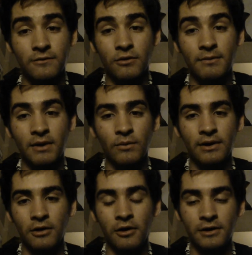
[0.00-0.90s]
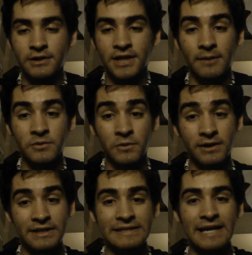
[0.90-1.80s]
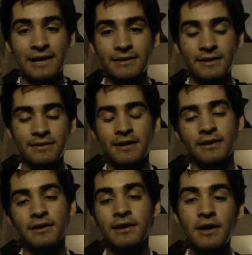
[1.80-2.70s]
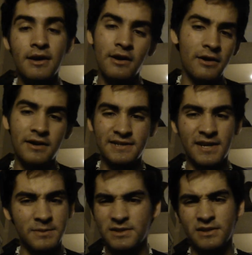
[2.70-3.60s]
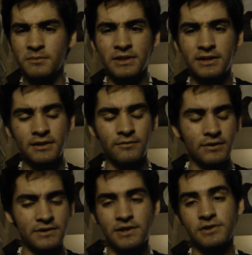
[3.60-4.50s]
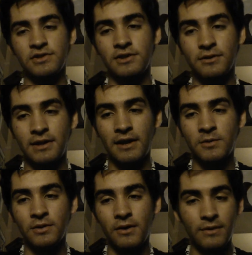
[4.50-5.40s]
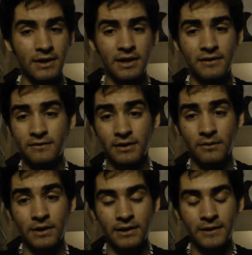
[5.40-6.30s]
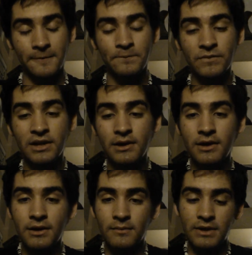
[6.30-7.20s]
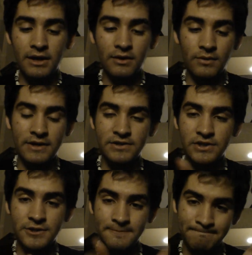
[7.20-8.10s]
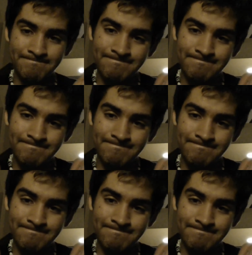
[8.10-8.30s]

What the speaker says: format, when archetypes weren't exactly a thing. Archetypes is a completely different discussion though, and I do not want to get into that right now. But anyways, just,